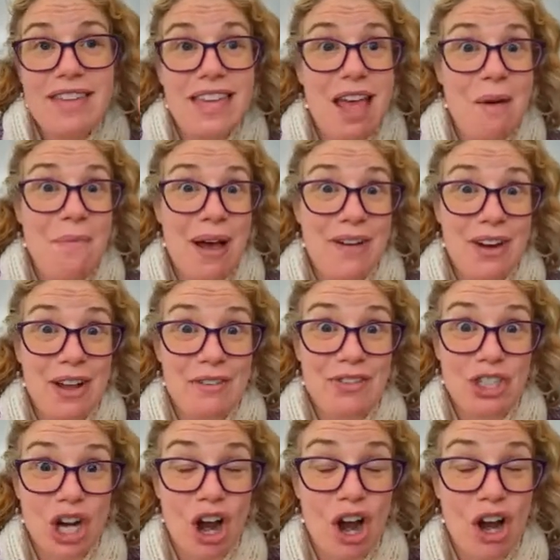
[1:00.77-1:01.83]
the amount
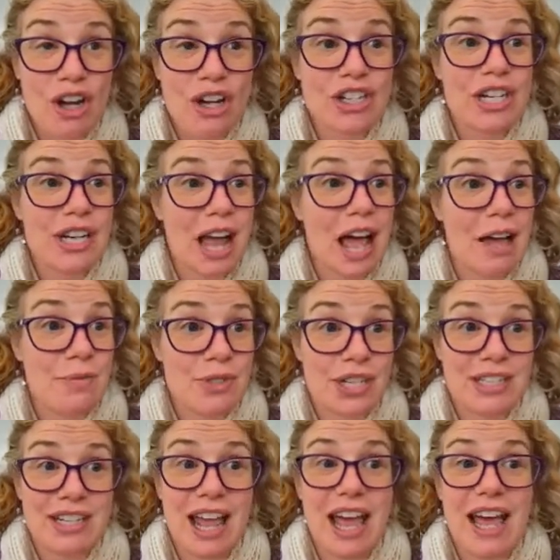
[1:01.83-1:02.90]
of charge an
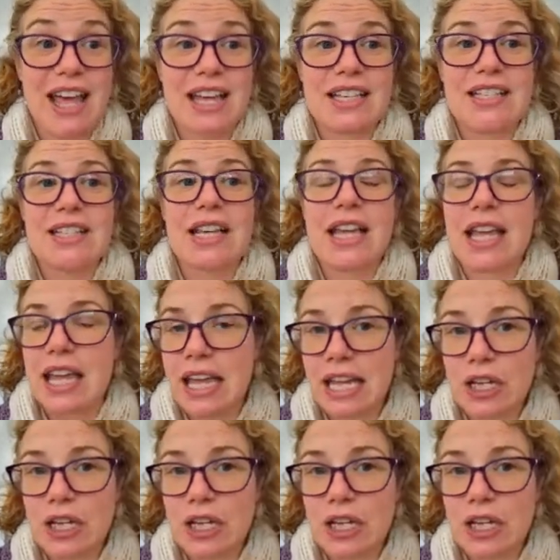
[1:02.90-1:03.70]
object has